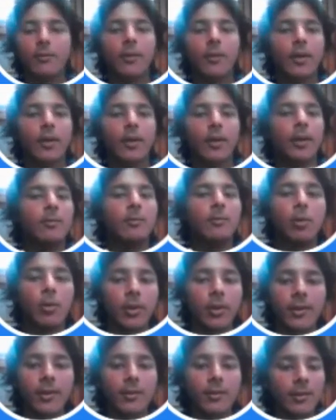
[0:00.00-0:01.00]
Hope you find
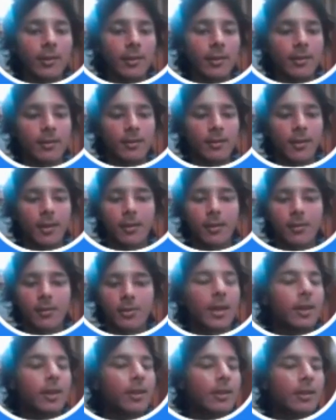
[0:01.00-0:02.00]
more Easter eggs
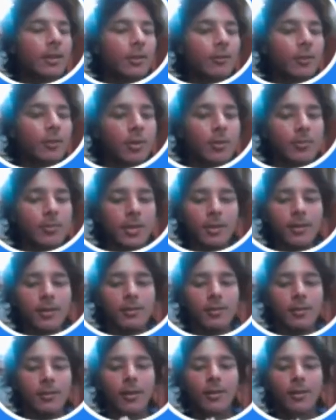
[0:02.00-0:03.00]
and share it in our forum
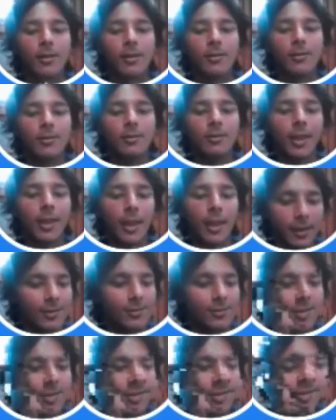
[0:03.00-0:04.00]
channel. So
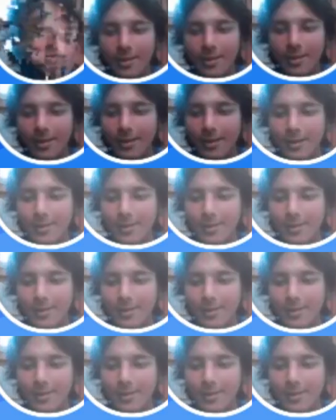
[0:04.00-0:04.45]
thank you. Thank you for